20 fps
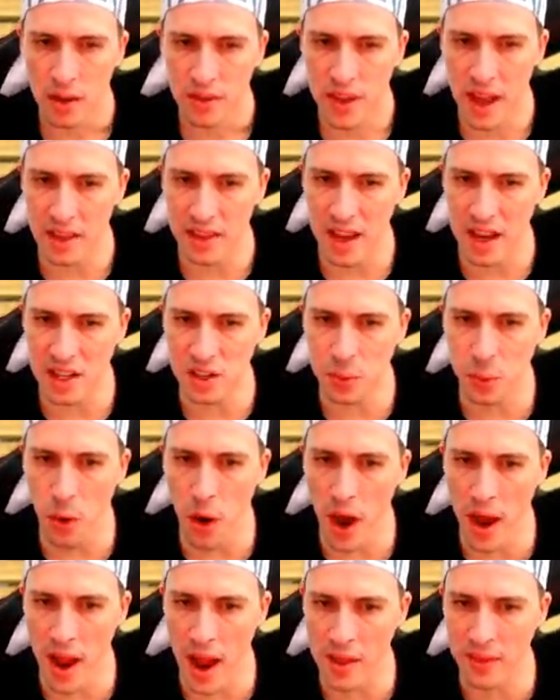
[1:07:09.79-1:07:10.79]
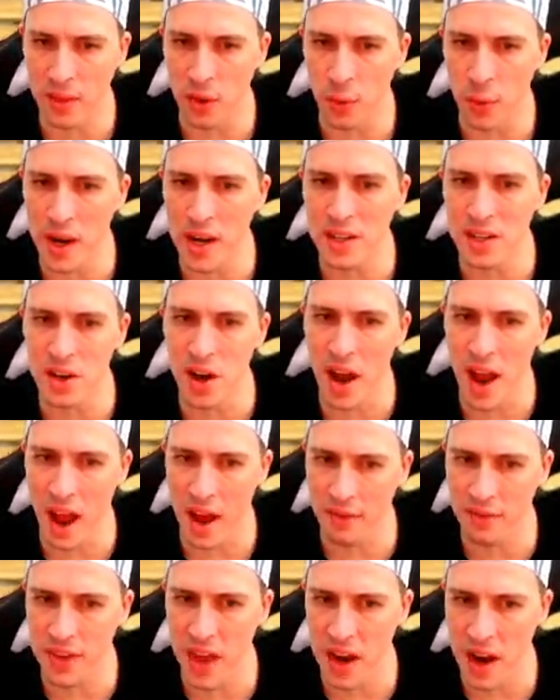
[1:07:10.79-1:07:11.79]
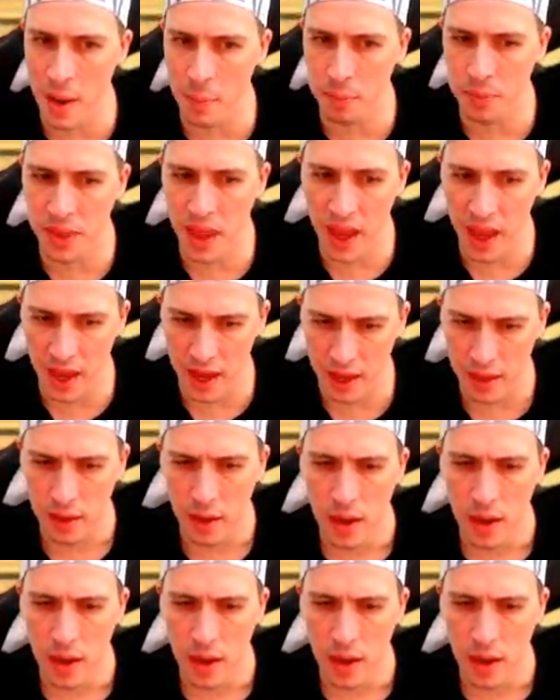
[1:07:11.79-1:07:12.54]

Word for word: That's why, and the reason I have that up there